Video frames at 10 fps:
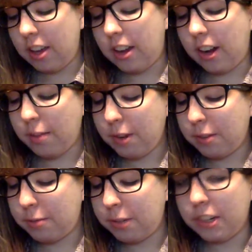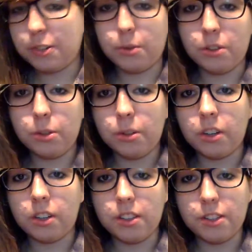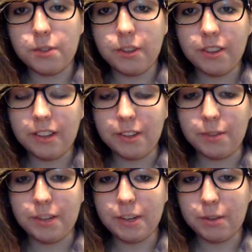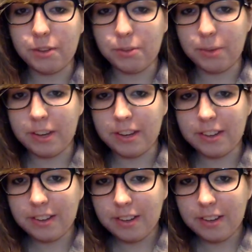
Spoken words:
and I found it fitting to include her in the video this week